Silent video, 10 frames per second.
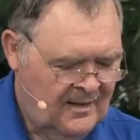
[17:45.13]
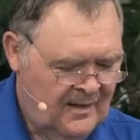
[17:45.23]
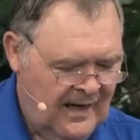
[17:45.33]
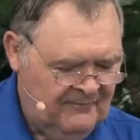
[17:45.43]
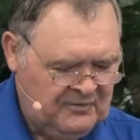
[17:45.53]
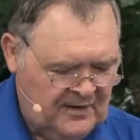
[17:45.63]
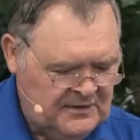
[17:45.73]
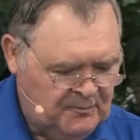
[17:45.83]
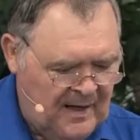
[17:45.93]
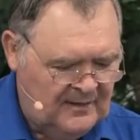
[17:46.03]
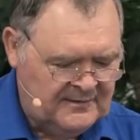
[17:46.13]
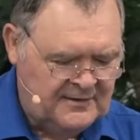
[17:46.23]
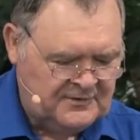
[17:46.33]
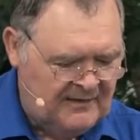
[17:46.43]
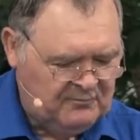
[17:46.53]
after this
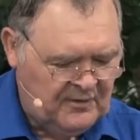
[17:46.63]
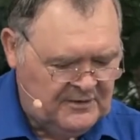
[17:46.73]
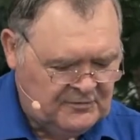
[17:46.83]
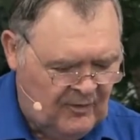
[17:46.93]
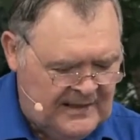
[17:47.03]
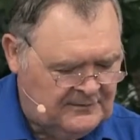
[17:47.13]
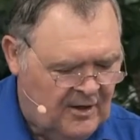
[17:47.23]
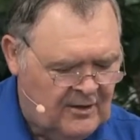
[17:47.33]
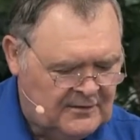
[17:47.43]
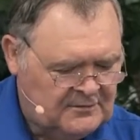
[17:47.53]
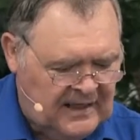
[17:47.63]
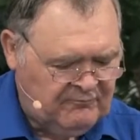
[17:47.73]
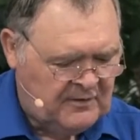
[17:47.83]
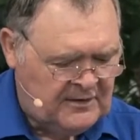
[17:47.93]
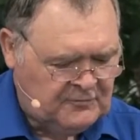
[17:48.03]
bondage, after this great darkness,
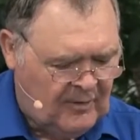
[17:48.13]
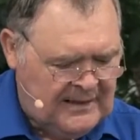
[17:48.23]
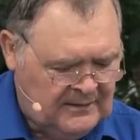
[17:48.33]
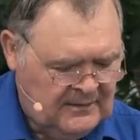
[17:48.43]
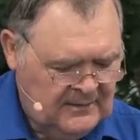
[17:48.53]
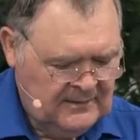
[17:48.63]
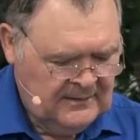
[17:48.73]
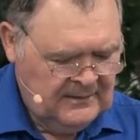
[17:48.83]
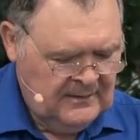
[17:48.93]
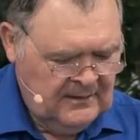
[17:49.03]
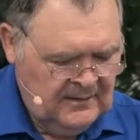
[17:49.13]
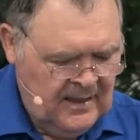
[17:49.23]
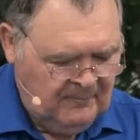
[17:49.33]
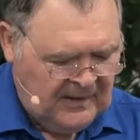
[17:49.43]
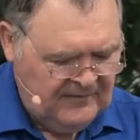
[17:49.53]
after this great
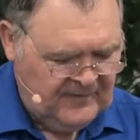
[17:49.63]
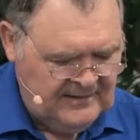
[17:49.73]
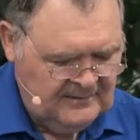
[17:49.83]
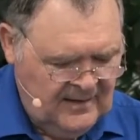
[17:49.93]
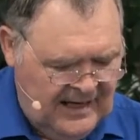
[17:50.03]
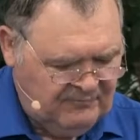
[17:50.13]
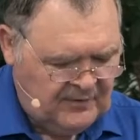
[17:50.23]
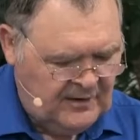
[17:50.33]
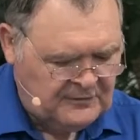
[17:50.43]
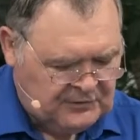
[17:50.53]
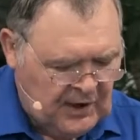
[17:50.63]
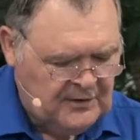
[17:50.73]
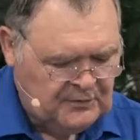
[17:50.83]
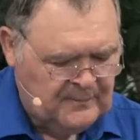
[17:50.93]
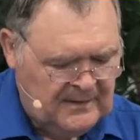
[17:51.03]
upheaving, after the
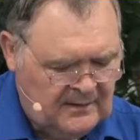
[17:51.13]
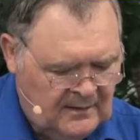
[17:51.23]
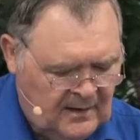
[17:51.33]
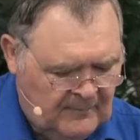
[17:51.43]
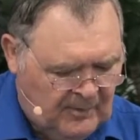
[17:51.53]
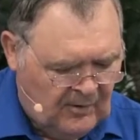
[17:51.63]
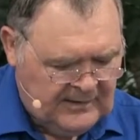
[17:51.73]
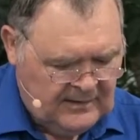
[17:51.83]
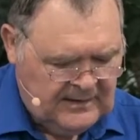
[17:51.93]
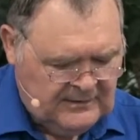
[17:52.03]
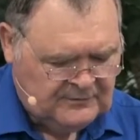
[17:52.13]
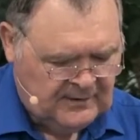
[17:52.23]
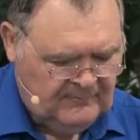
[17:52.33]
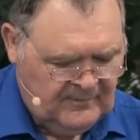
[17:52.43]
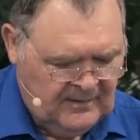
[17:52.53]
judgment upon
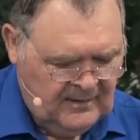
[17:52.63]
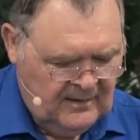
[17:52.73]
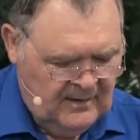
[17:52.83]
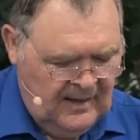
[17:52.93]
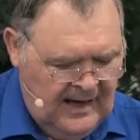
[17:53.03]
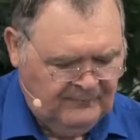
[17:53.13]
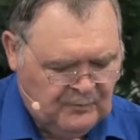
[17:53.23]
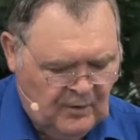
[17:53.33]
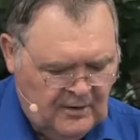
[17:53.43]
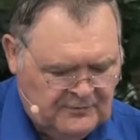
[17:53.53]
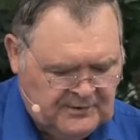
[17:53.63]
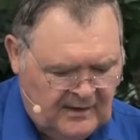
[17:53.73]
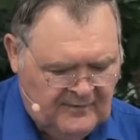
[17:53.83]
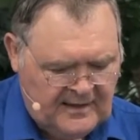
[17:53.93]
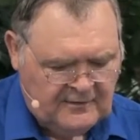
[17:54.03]
Egypt, afterward shall
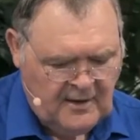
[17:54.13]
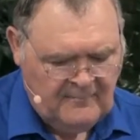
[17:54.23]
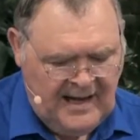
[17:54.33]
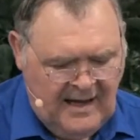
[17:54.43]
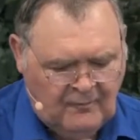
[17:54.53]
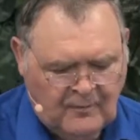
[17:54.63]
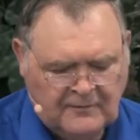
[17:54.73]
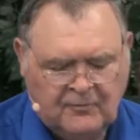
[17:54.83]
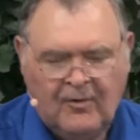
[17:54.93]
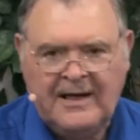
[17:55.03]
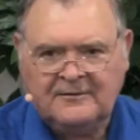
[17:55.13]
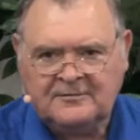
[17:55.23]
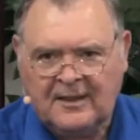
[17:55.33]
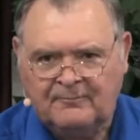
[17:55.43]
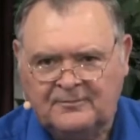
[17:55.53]
they come out with great
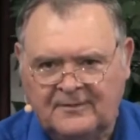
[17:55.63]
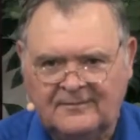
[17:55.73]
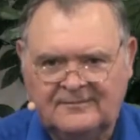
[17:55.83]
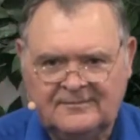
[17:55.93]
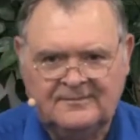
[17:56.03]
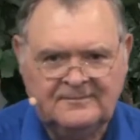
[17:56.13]
substance.